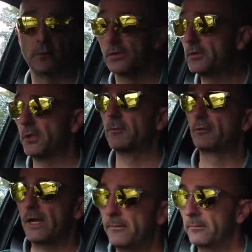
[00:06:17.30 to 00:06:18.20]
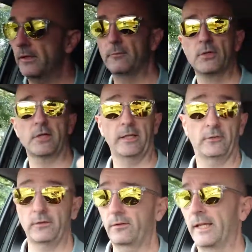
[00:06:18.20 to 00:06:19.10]
you're on YouTube Red, in which
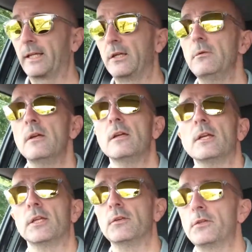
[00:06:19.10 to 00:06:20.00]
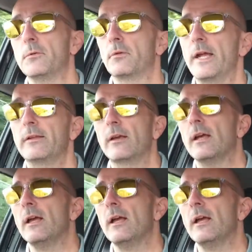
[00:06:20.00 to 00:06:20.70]
case, thank you, YouTube Red.